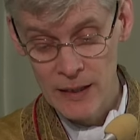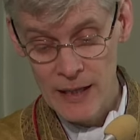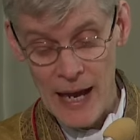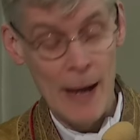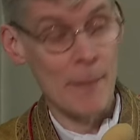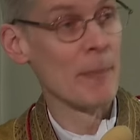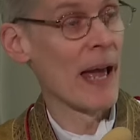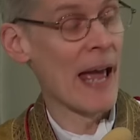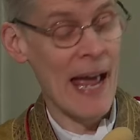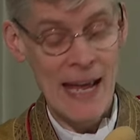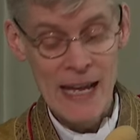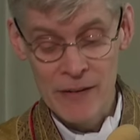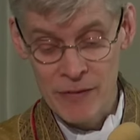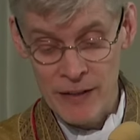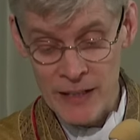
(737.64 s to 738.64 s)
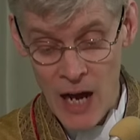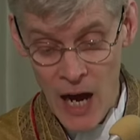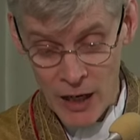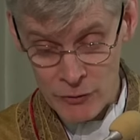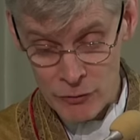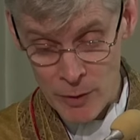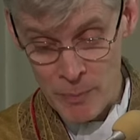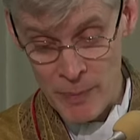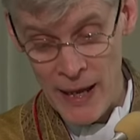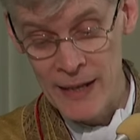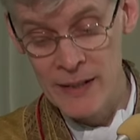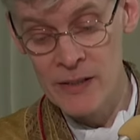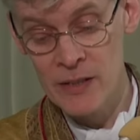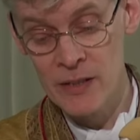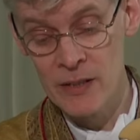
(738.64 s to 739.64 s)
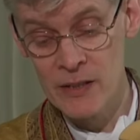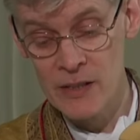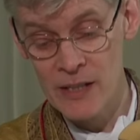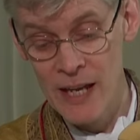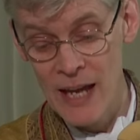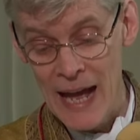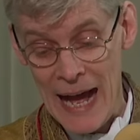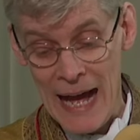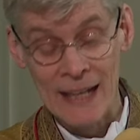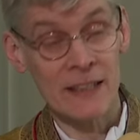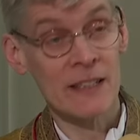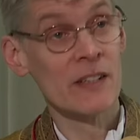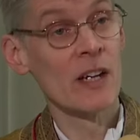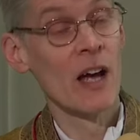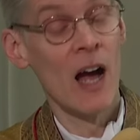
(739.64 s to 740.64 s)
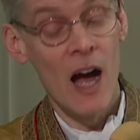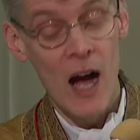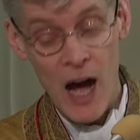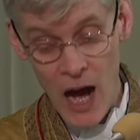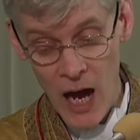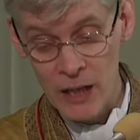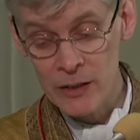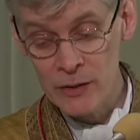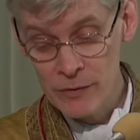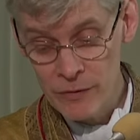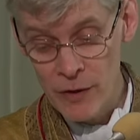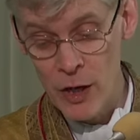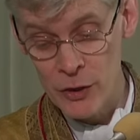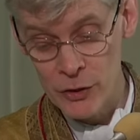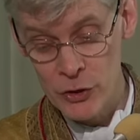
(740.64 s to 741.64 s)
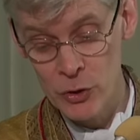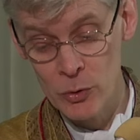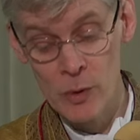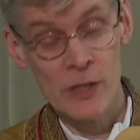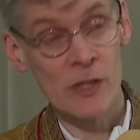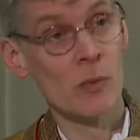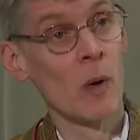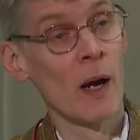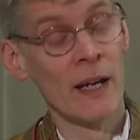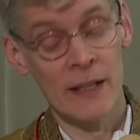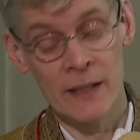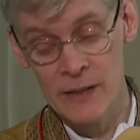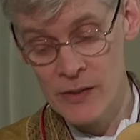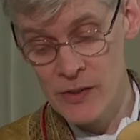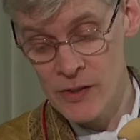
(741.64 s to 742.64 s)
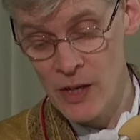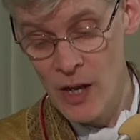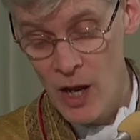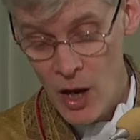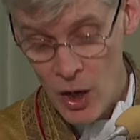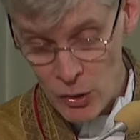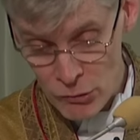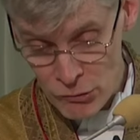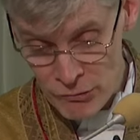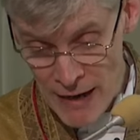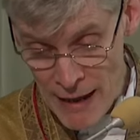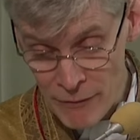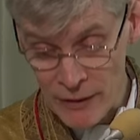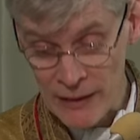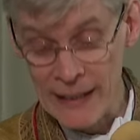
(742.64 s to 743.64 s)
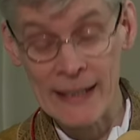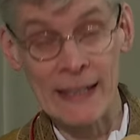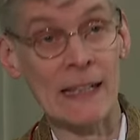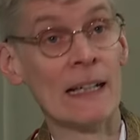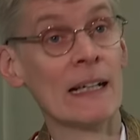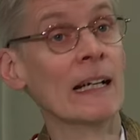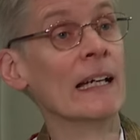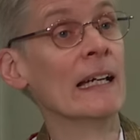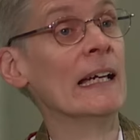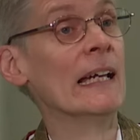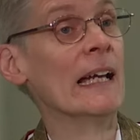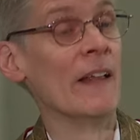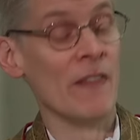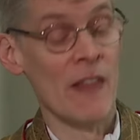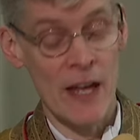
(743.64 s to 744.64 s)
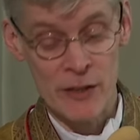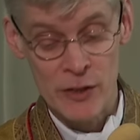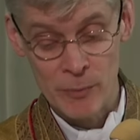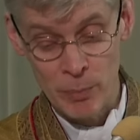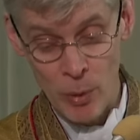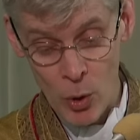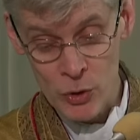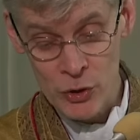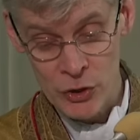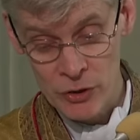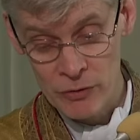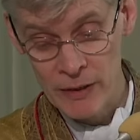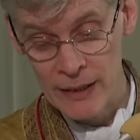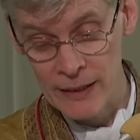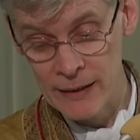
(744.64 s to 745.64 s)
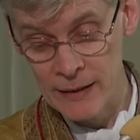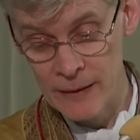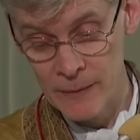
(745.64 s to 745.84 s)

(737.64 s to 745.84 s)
and behave in unrepentant and unvirtuous ways, reveling in their debauchery.